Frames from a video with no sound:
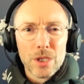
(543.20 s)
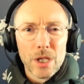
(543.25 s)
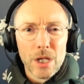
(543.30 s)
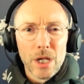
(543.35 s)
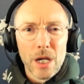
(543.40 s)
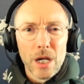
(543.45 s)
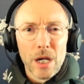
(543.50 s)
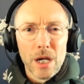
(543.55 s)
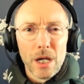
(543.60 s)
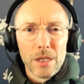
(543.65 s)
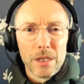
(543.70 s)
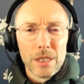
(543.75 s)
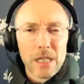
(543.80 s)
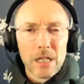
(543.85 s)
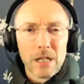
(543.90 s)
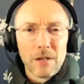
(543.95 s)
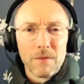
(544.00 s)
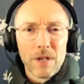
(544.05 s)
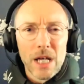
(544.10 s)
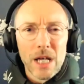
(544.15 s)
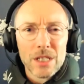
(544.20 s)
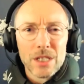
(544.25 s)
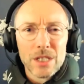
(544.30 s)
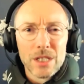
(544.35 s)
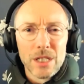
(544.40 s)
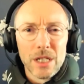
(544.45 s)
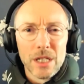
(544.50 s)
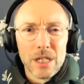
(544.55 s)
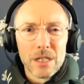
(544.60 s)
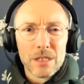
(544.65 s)
the end of last
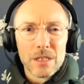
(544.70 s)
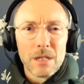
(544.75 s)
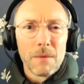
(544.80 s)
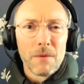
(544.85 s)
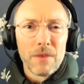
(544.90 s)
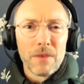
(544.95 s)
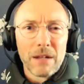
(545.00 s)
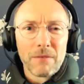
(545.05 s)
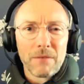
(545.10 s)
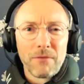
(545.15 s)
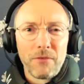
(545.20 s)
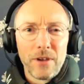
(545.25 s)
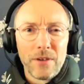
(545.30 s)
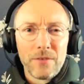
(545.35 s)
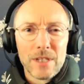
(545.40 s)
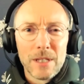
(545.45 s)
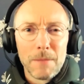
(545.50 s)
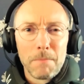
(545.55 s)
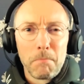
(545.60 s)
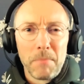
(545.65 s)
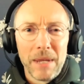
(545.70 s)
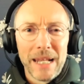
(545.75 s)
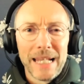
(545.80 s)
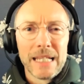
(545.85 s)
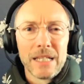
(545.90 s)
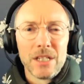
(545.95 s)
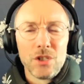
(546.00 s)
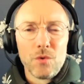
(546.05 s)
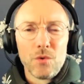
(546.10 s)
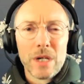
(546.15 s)
year some of that $50
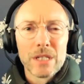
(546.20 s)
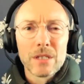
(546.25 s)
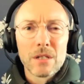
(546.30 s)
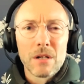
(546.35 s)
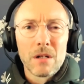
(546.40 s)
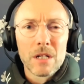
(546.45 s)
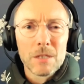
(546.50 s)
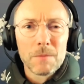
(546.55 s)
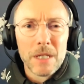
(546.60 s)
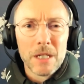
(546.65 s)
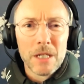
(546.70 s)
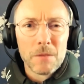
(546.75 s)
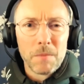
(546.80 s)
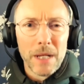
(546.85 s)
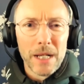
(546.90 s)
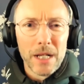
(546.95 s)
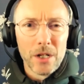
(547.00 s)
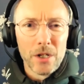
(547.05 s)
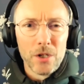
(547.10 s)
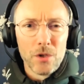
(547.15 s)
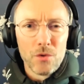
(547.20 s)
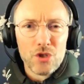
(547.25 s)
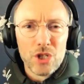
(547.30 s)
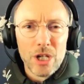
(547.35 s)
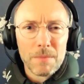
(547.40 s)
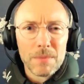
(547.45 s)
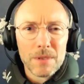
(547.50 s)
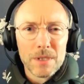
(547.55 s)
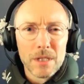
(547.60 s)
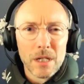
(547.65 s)
billion being spent on new
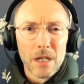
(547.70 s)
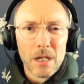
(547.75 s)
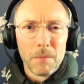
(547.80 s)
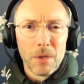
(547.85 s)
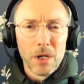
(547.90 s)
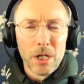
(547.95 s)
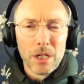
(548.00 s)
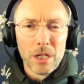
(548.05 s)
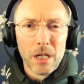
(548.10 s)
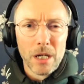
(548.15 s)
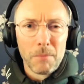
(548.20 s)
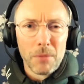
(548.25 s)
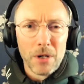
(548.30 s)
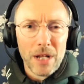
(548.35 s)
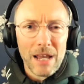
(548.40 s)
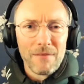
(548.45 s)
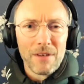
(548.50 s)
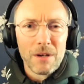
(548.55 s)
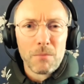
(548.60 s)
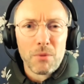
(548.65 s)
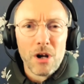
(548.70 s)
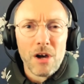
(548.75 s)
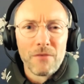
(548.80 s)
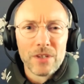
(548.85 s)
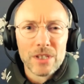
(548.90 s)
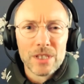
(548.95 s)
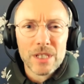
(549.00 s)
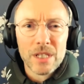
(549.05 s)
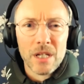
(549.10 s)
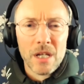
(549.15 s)
ships, but having
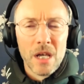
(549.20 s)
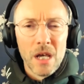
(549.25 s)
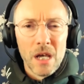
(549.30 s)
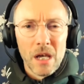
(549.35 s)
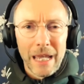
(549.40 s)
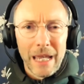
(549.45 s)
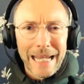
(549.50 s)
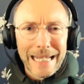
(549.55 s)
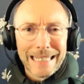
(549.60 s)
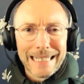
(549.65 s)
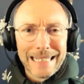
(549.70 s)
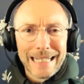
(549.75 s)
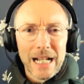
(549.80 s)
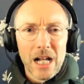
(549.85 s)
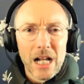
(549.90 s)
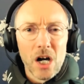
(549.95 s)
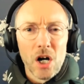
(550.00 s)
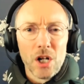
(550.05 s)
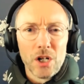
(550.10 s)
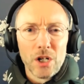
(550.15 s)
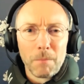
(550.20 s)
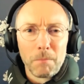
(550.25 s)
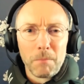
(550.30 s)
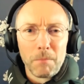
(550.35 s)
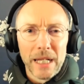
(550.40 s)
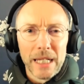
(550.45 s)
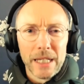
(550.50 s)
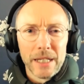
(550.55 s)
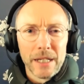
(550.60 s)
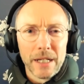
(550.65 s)
profits exceeding $100
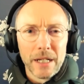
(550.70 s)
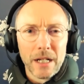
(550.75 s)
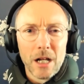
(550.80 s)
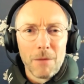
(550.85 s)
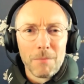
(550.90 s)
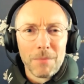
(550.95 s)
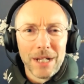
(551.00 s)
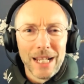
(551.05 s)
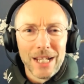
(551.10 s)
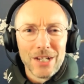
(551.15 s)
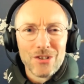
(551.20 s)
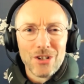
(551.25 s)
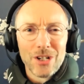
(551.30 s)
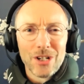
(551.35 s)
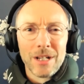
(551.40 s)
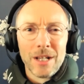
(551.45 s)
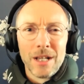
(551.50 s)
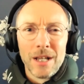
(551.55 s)
billion in combination.